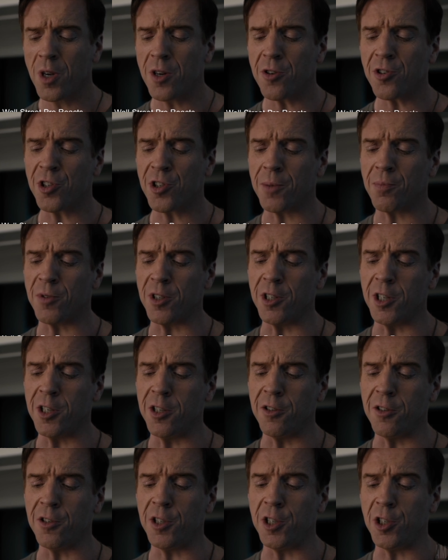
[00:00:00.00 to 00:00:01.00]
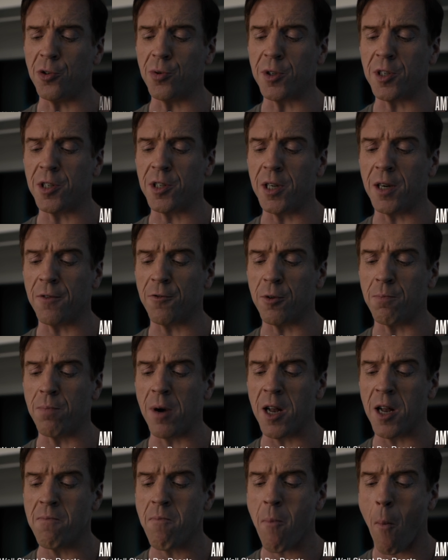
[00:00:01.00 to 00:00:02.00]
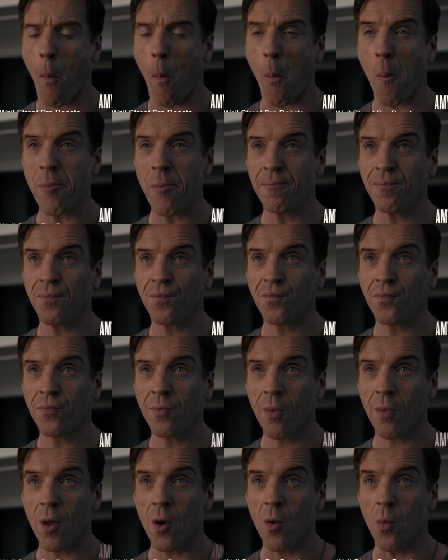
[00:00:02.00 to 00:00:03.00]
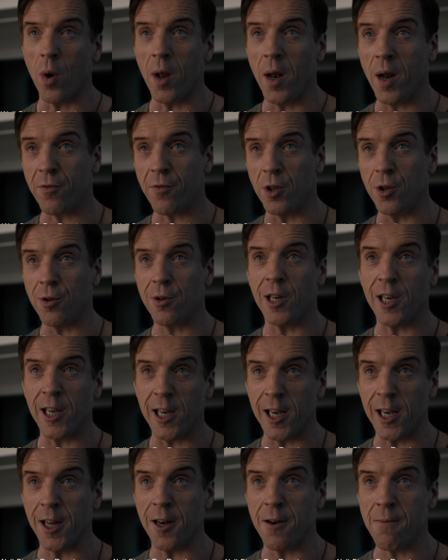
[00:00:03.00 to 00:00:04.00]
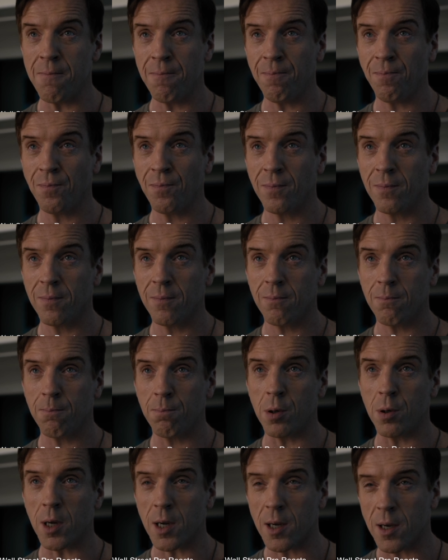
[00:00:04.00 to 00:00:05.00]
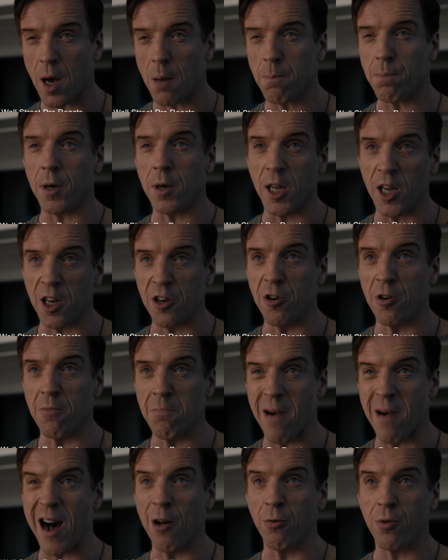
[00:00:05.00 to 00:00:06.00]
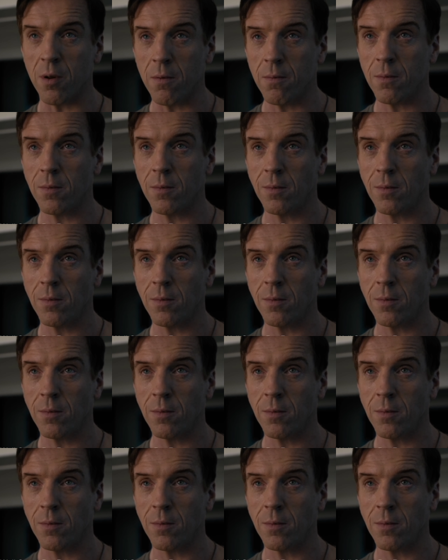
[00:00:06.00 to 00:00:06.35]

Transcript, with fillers: Here's something they didn't teach you at Stanford, Ben. Whenever you can, put a company in your mouth.